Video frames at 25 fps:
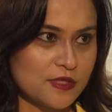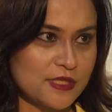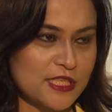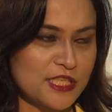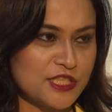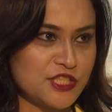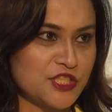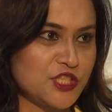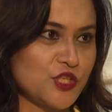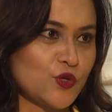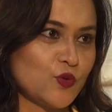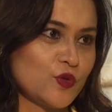
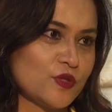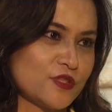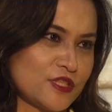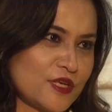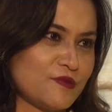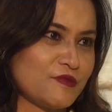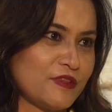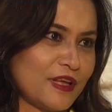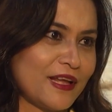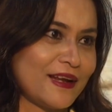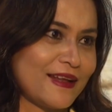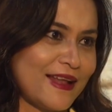Institute,
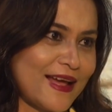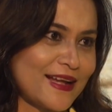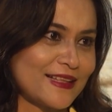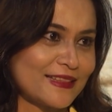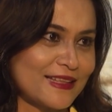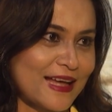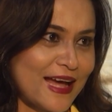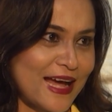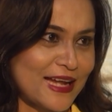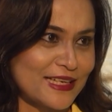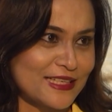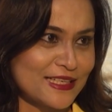something
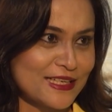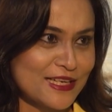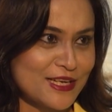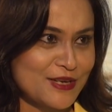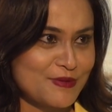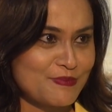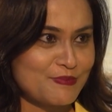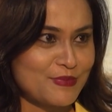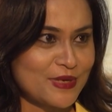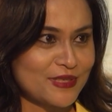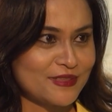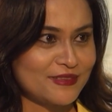like that,
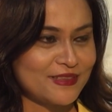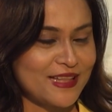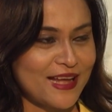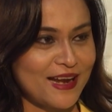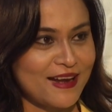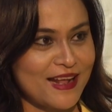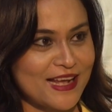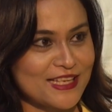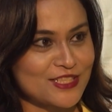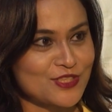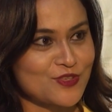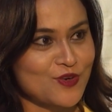but
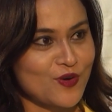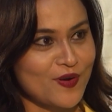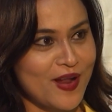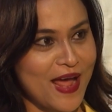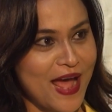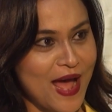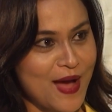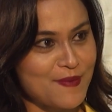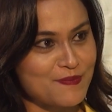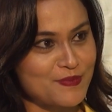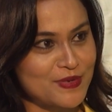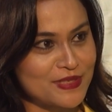that has not
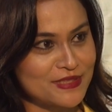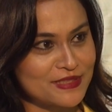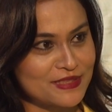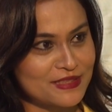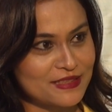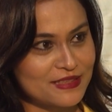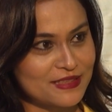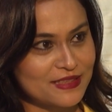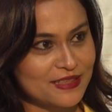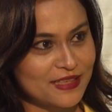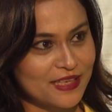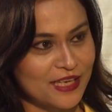
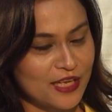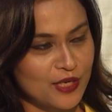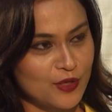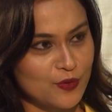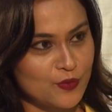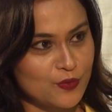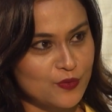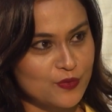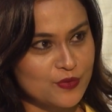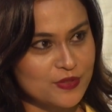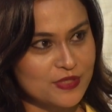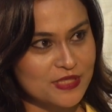happened. Can
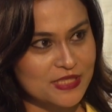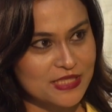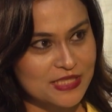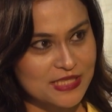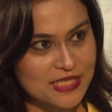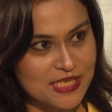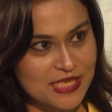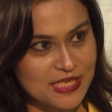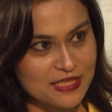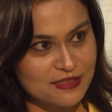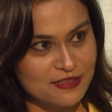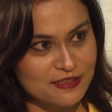you
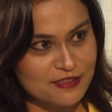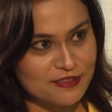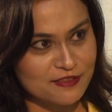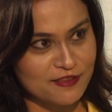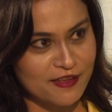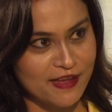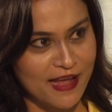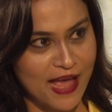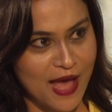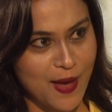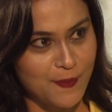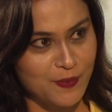see this
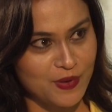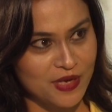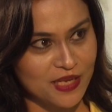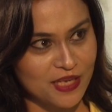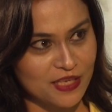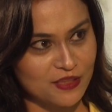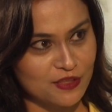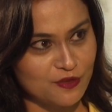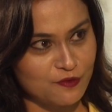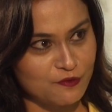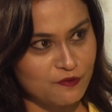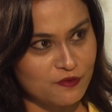thing
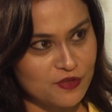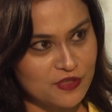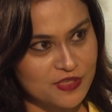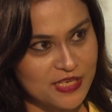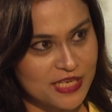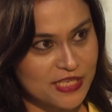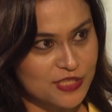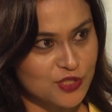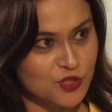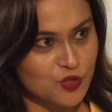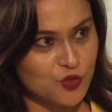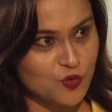happening in the
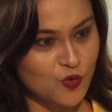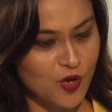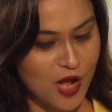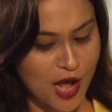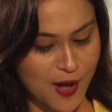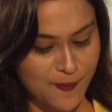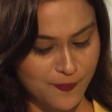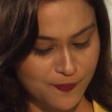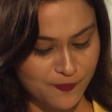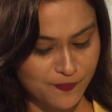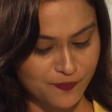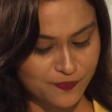days to
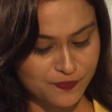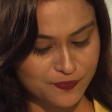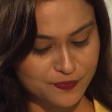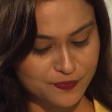come?